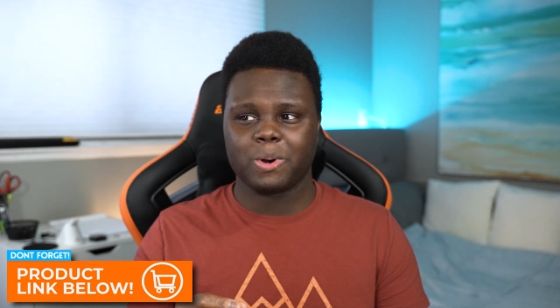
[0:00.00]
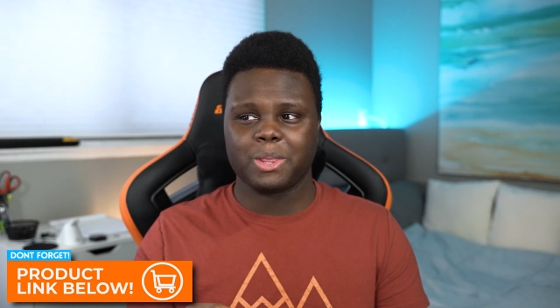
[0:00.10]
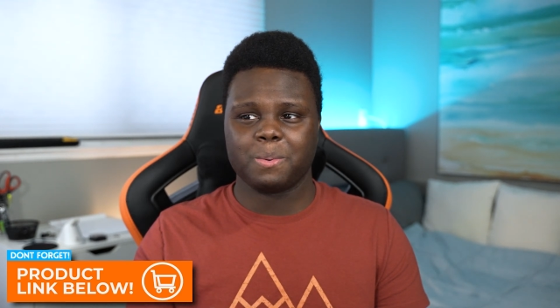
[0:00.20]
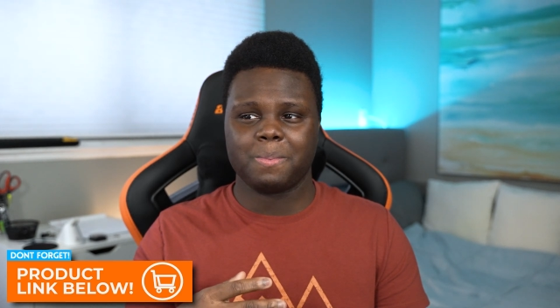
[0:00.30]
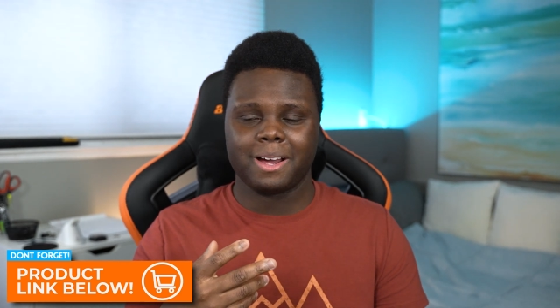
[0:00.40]

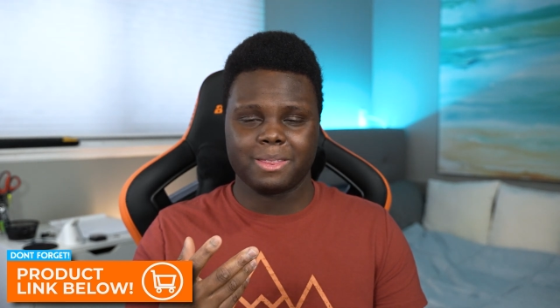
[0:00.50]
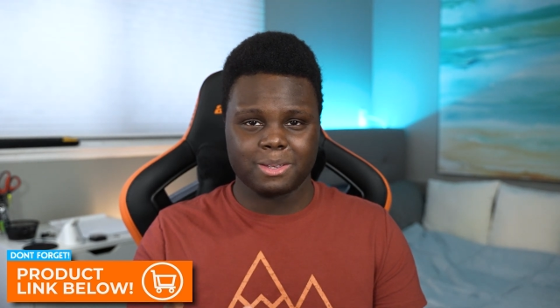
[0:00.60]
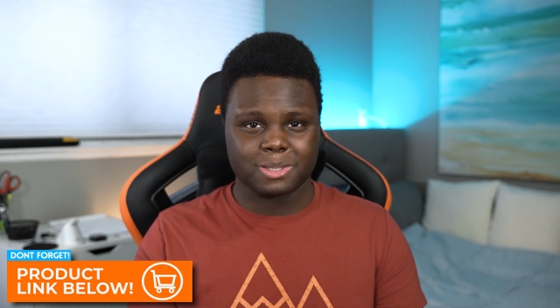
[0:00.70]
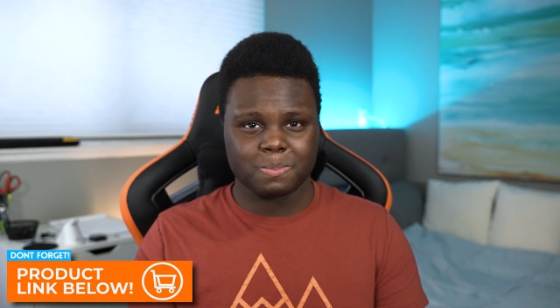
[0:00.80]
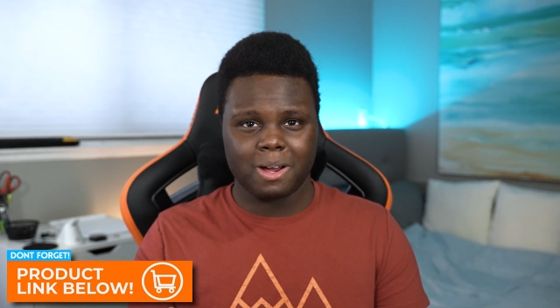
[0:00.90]
rather buy
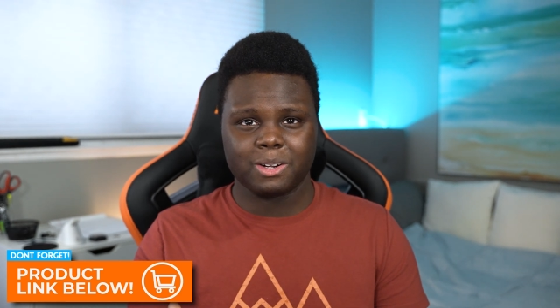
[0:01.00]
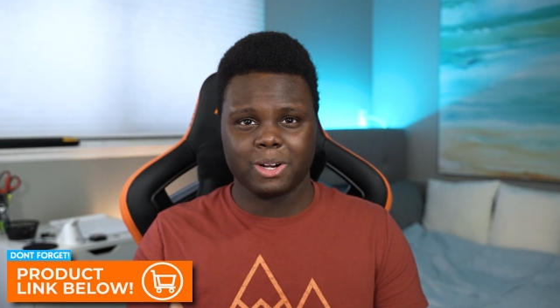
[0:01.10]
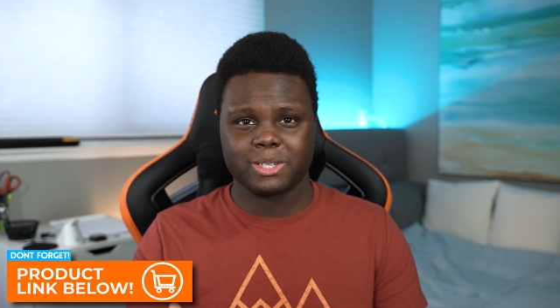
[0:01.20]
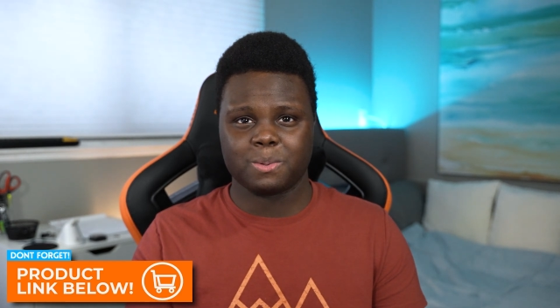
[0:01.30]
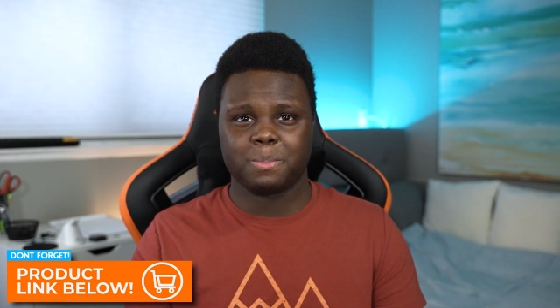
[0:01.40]
this
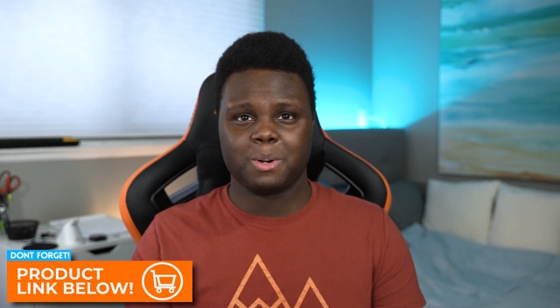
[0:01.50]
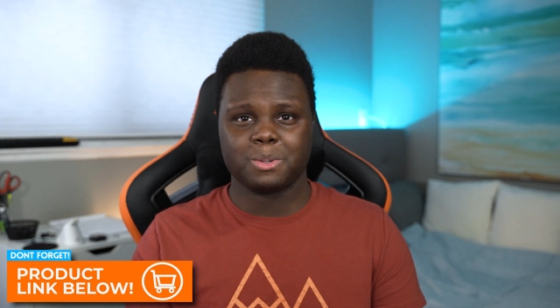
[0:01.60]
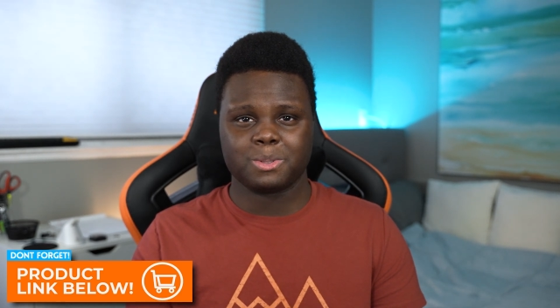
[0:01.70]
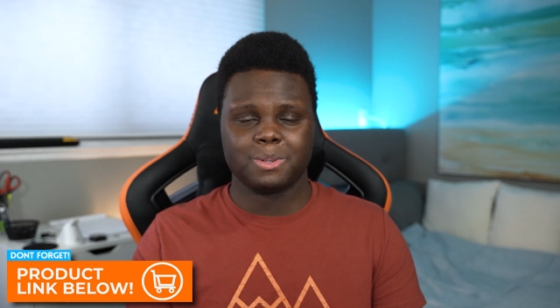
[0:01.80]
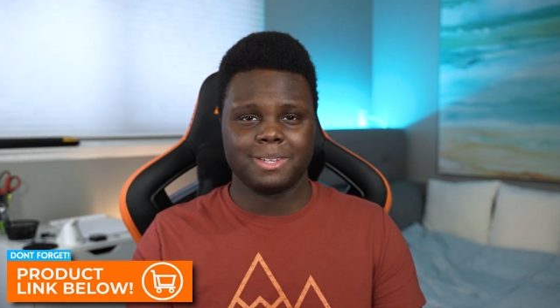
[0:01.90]
monitor as
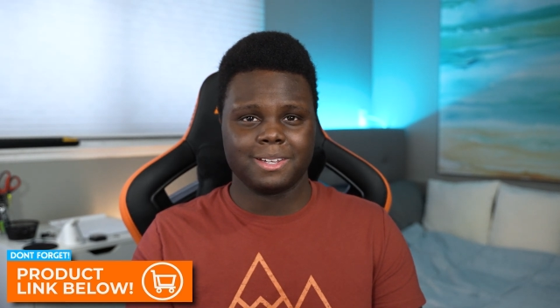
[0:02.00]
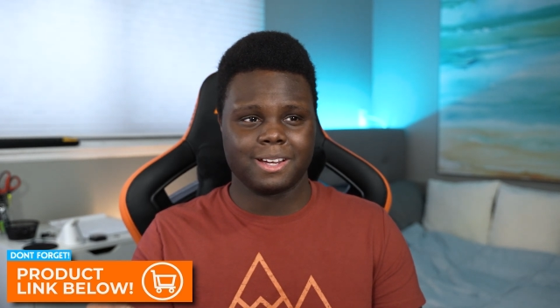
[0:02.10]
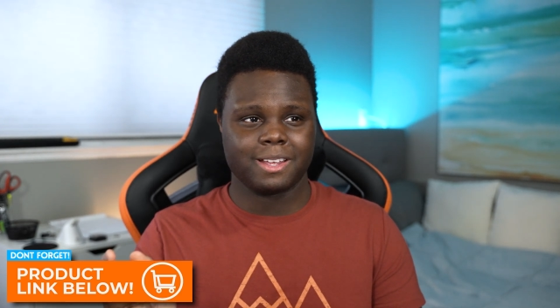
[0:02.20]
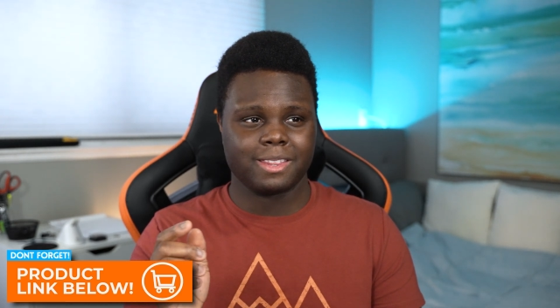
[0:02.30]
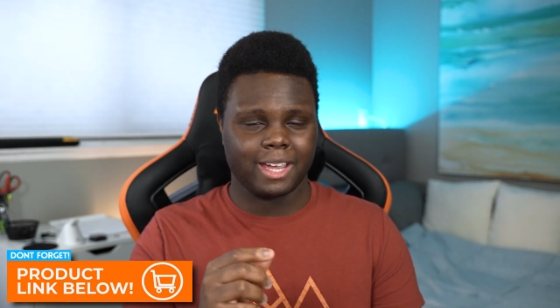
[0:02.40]
opposed to the
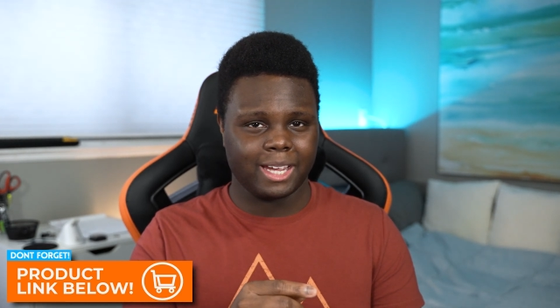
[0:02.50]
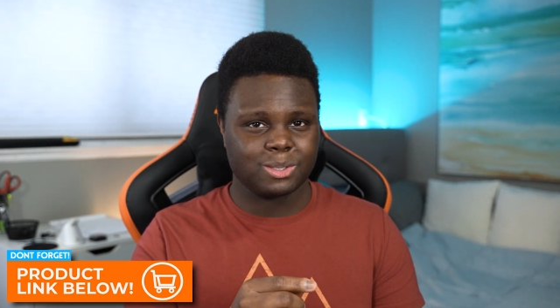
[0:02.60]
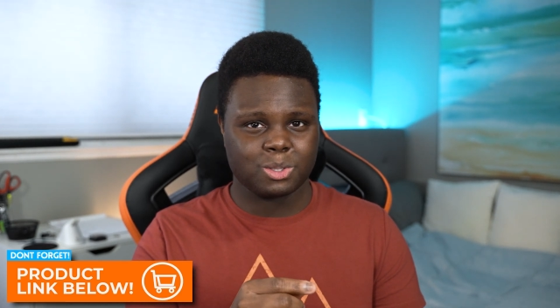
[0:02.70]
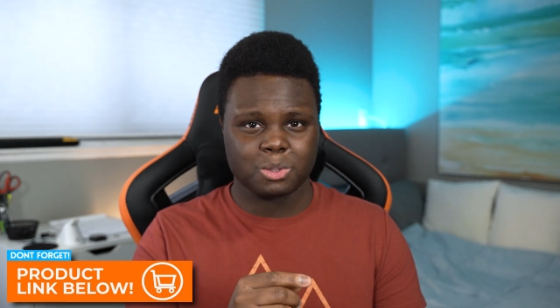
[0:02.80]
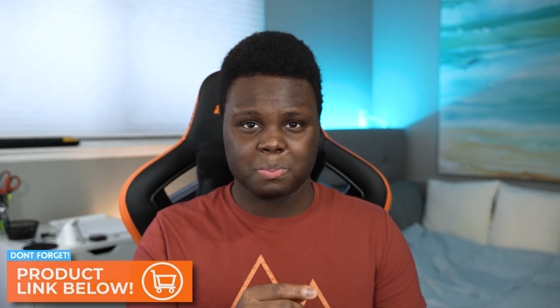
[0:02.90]

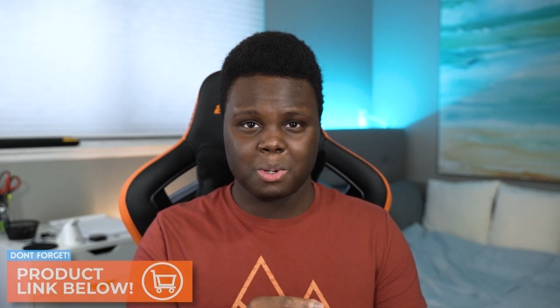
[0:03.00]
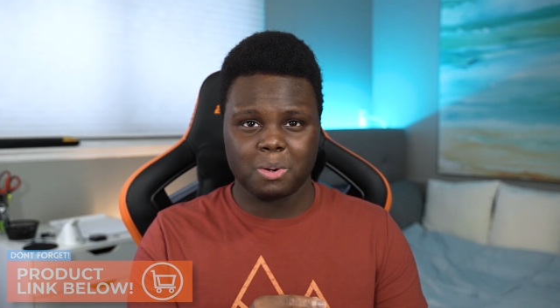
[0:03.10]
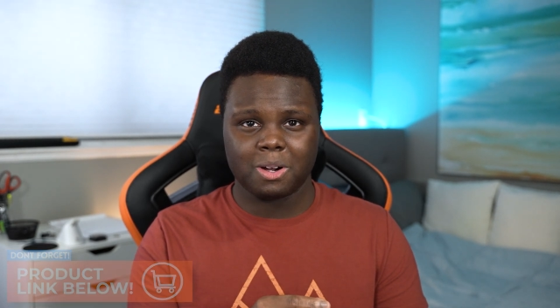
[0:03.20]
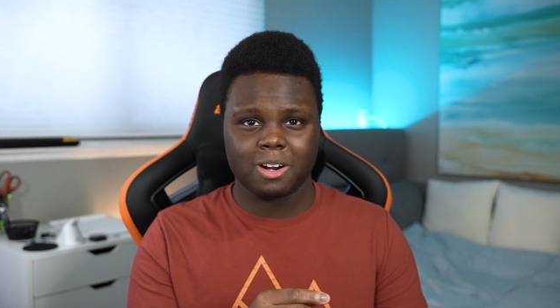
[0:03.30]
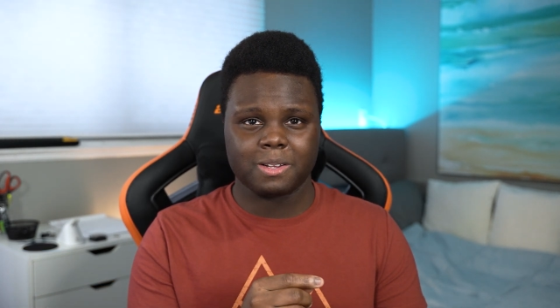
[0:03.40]
ASUS
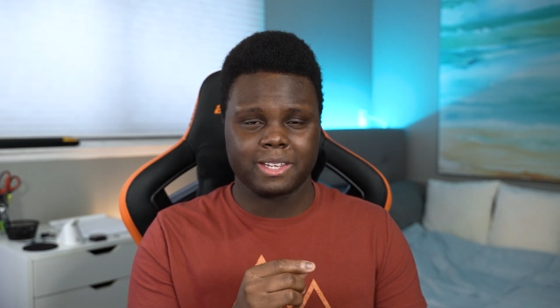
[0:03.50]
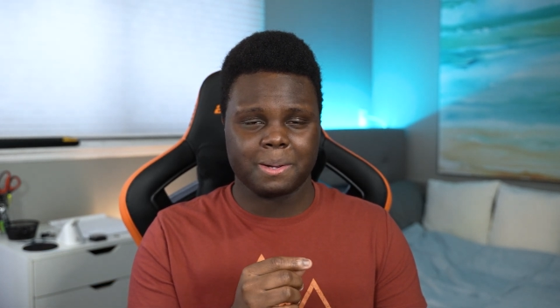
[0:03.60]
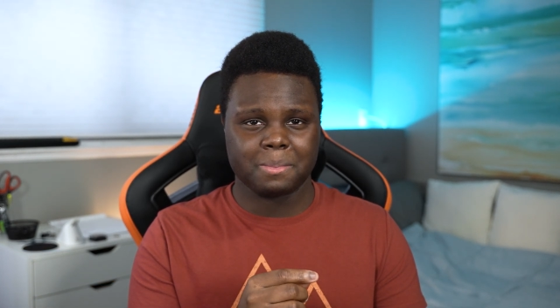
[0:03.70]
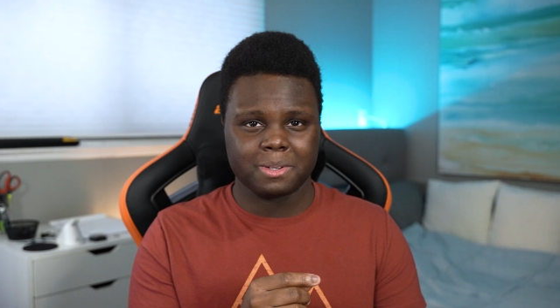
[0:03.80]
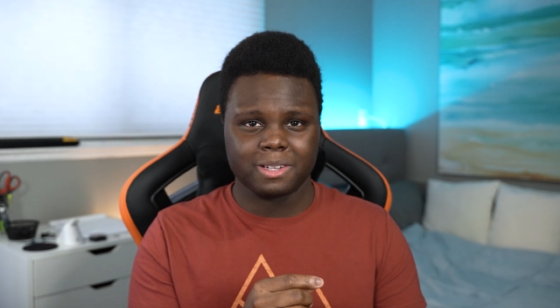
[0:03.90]
ProArt that I
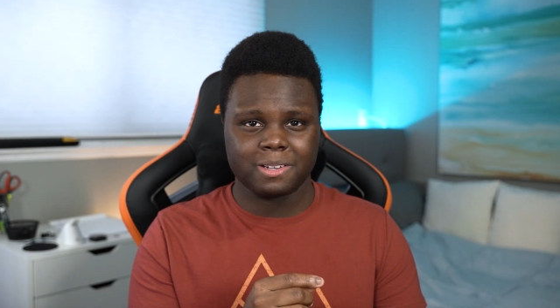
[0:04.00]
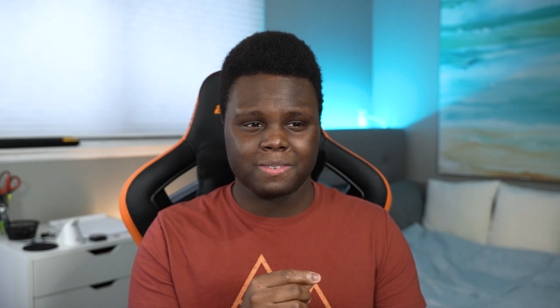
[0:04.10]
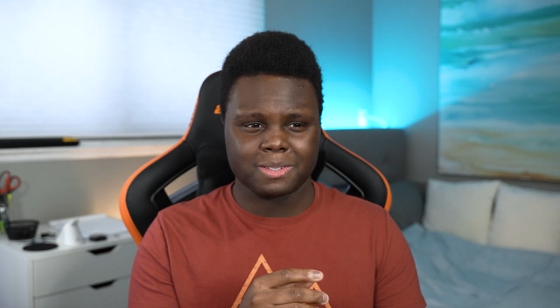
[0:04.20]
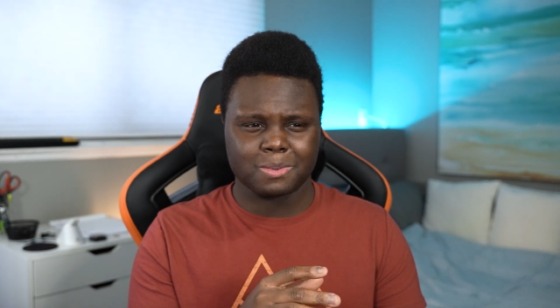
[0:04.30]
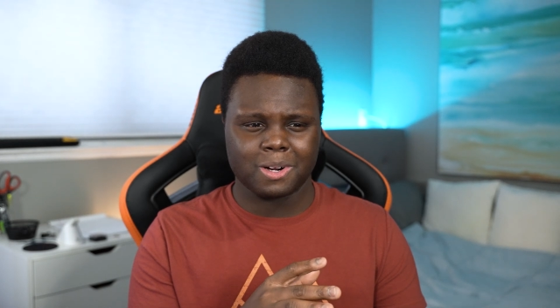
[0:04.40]

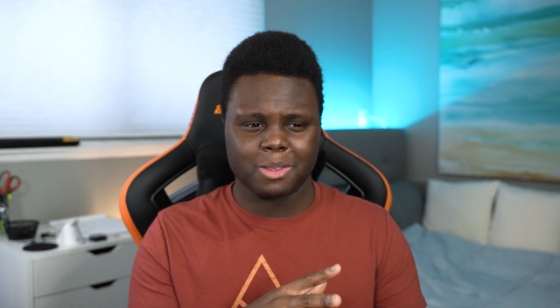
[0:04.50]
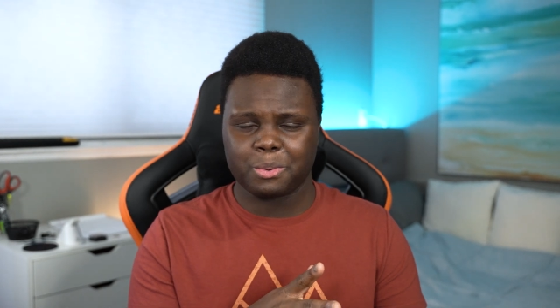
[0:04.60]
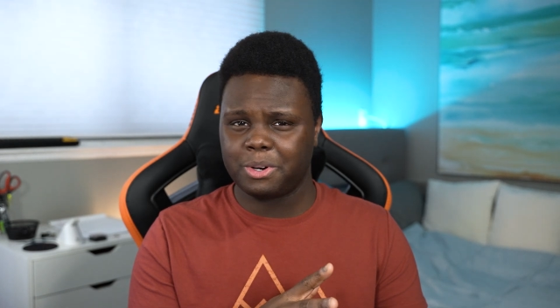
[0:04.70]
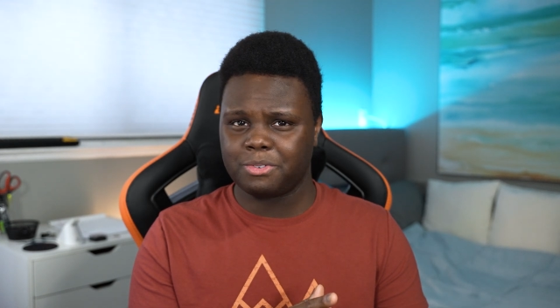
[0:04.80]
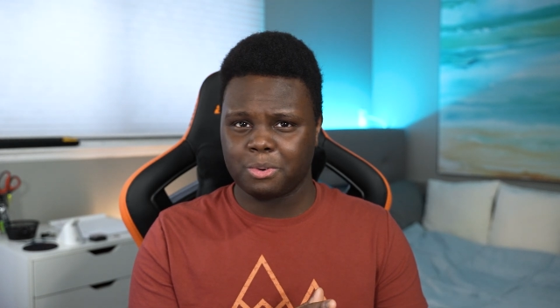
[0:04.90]
believe is around $3,000